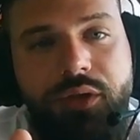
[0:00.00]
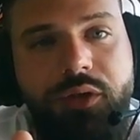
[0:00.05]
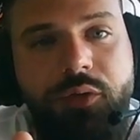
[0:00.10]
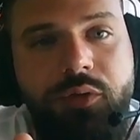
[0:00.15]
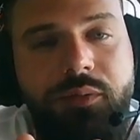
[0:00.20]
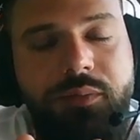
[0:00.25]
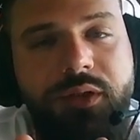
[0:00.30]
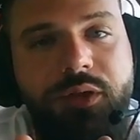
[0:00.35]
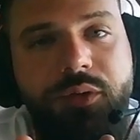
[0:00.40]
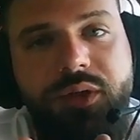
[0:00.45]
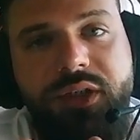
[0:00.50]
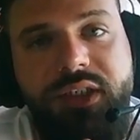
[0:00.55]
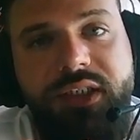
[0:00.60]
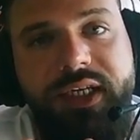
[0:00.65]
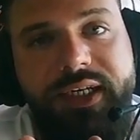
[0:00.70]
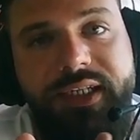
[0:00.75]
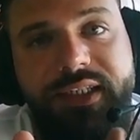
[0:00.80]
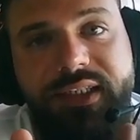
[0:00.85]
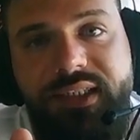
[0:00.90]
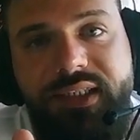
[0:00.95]
You will be using
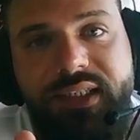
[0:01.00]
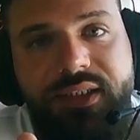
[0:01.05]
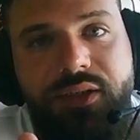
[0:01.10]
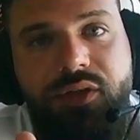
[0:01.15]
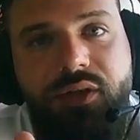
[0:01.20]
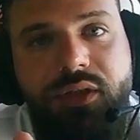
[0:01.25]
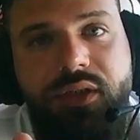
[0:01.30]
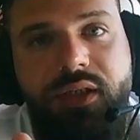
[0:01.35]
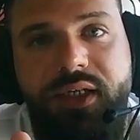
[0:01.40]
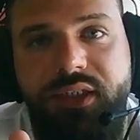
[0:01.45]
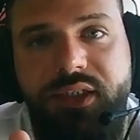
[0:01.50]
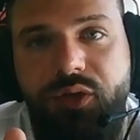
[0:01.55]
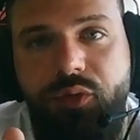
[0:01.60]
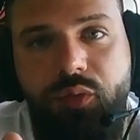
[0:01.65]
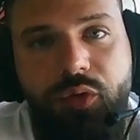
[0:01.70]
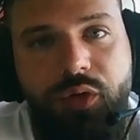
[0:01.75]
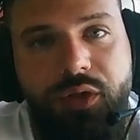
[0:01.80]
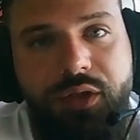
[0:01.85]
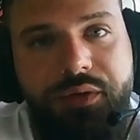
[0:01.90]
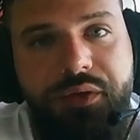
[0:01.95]
a decentralized
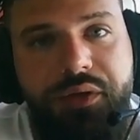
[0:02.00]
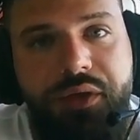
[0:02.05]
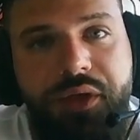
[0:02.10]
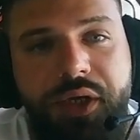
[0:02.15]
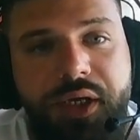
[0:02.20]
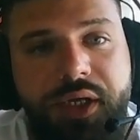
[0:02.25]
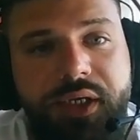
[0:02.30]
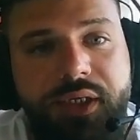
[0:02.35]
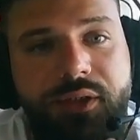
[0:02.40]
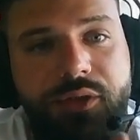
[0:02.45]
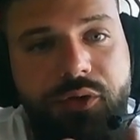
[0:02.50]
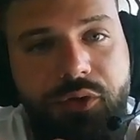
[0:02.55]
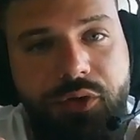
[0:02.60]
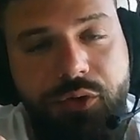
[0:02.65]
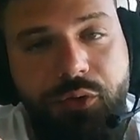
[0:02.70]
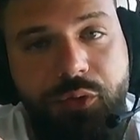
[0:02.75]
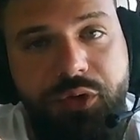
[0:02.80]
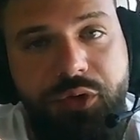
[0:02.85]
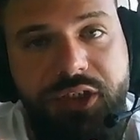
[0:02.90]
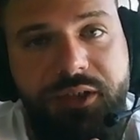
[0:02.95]
wallet to
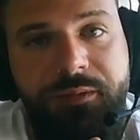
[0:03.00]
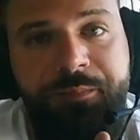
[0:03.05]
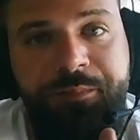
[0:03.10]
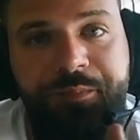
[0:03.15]
use